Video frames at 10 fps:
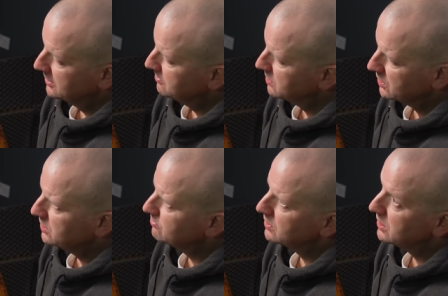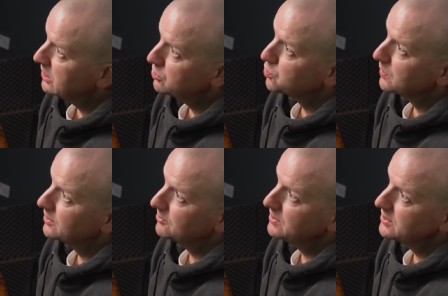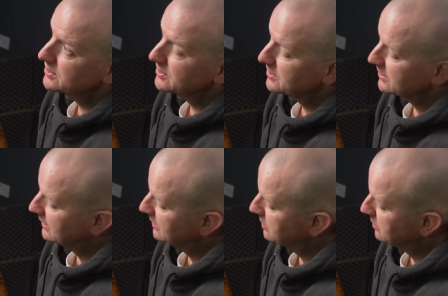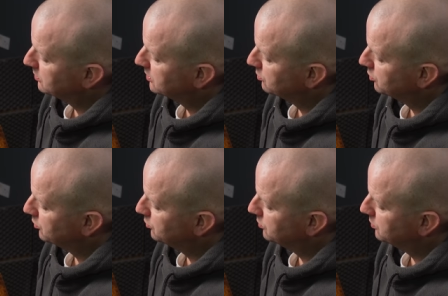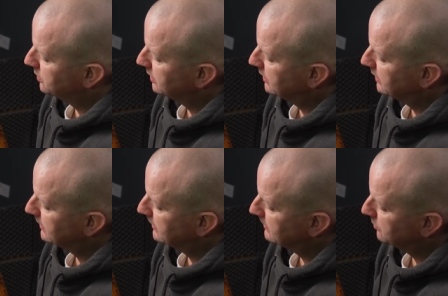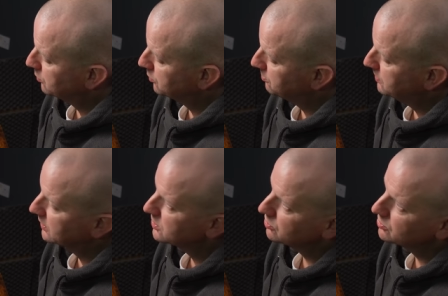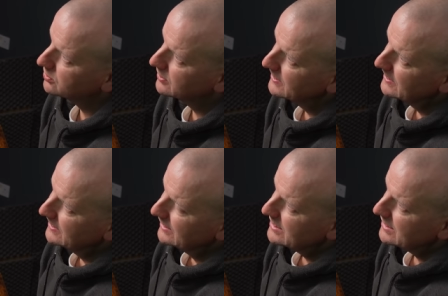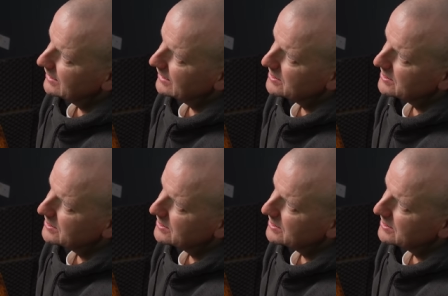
my knee just went to pieces, and it turned out the orthopaedic surgeon said I had